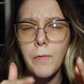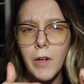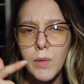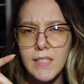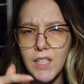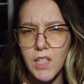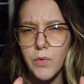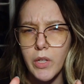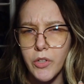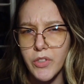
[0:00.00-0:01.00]
be fair, we started
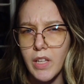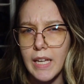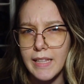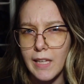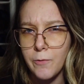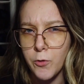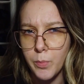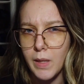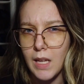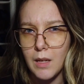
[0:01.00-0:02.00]
recording at like 4
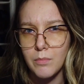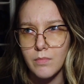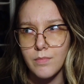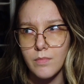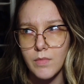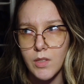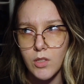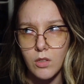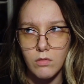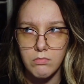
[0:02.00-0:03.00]
p.m.
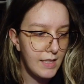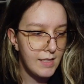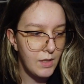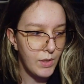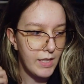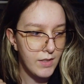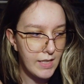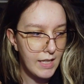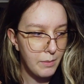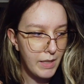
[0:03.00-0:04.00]
So let's see what else
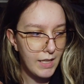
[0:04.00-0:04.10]
I can